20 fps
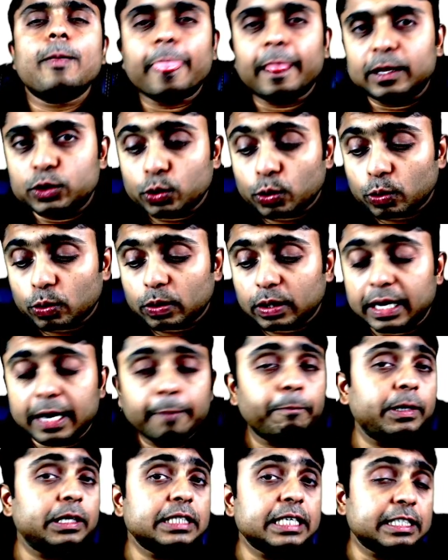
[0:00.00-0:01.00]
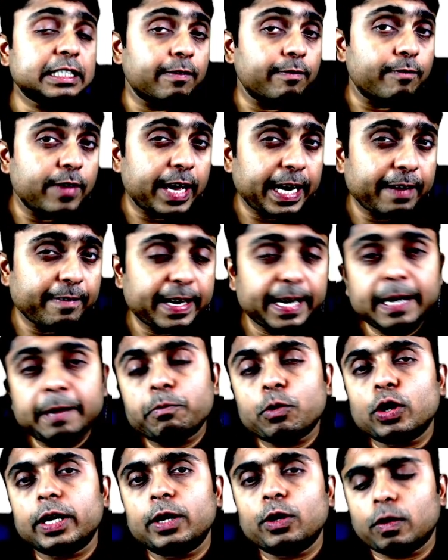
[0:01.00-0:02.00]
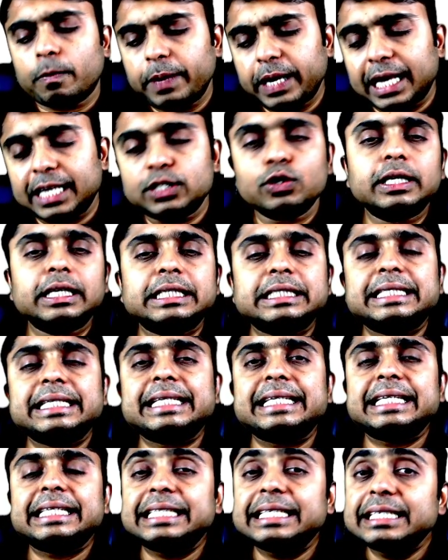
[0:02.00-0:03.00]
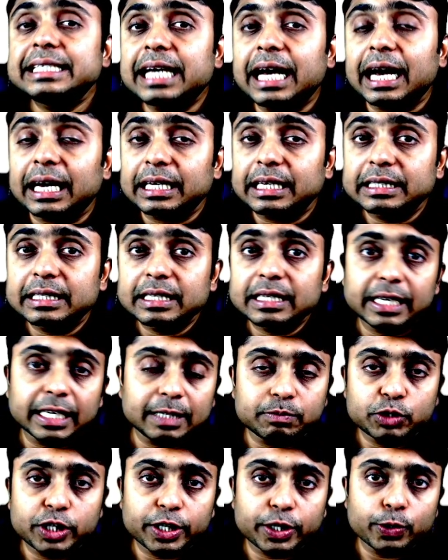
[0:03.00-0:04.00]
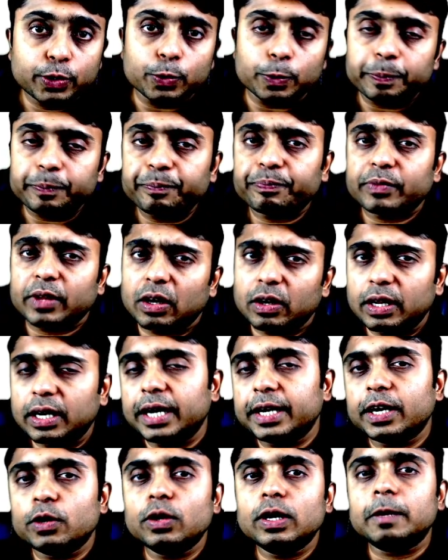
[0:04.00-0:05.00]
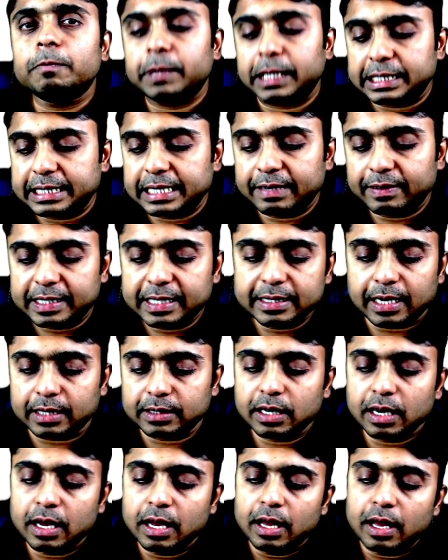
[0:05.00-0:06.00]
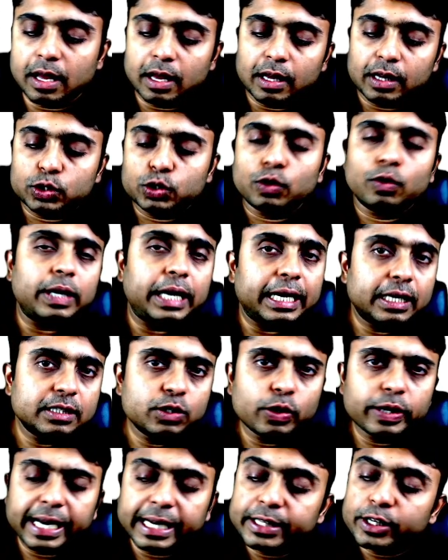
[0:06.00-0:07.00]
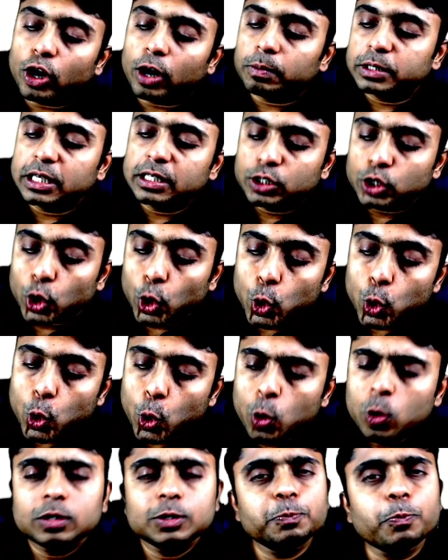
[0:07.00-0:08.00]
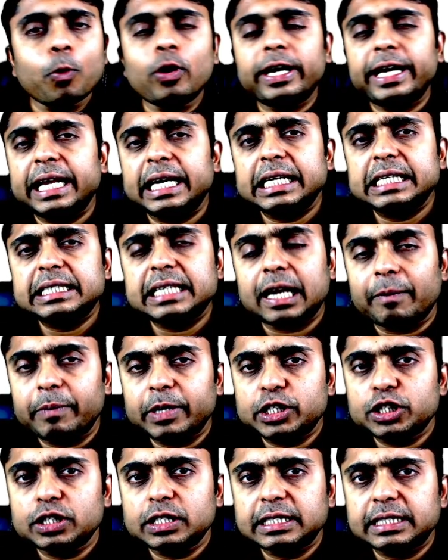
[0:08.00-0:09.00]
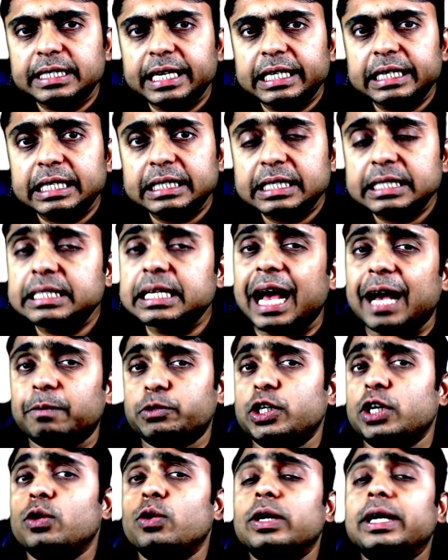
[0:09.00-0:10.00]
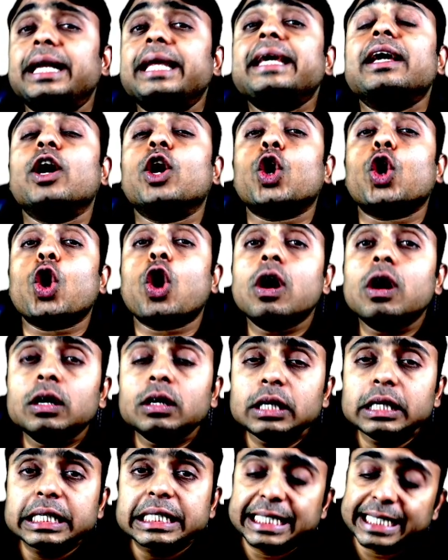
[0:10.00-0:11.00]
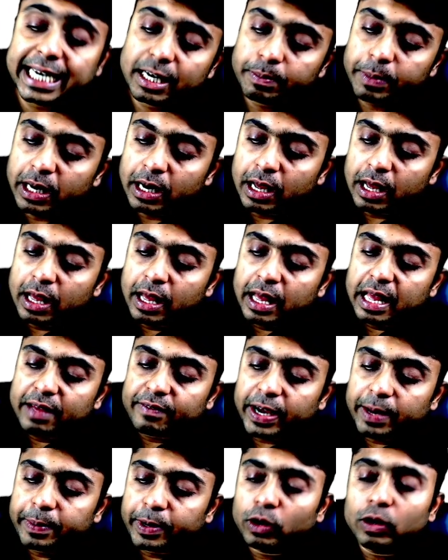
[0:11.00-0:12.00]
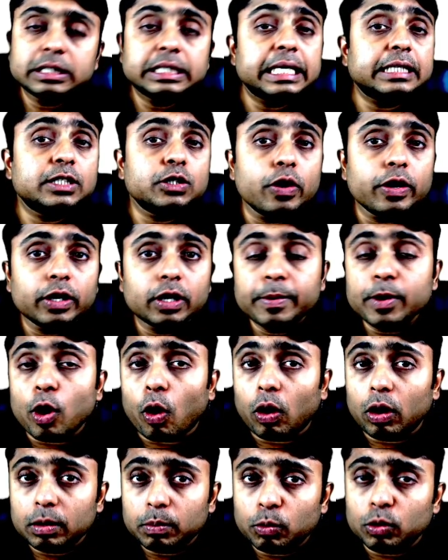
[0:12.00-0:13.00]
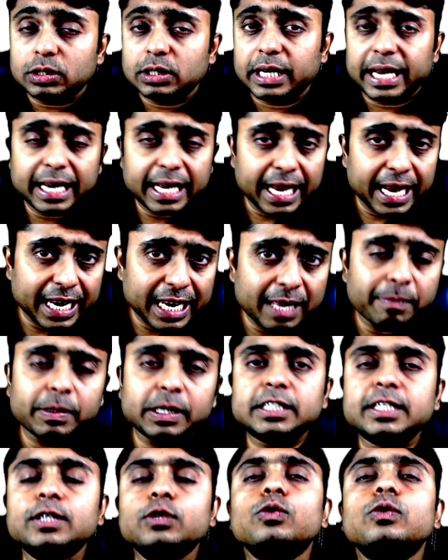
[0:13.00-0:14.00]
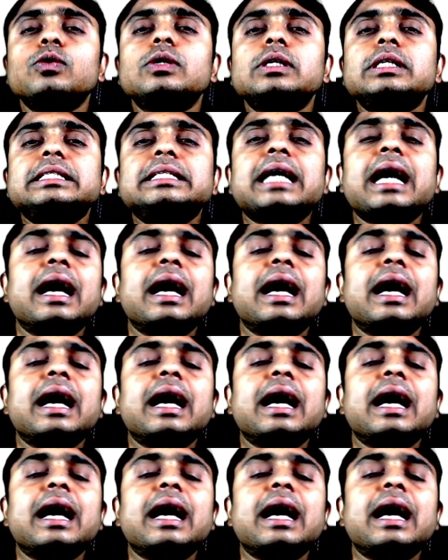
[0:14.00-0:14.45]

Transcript: So leprosy is a very, very important topic. As you can see here, this is another MCQ related to leprosy which is asked. So let us look at the options. No spontaneous remission is seen. This is absolutely wrong statement. Why? Because there is going to be almost in any person who is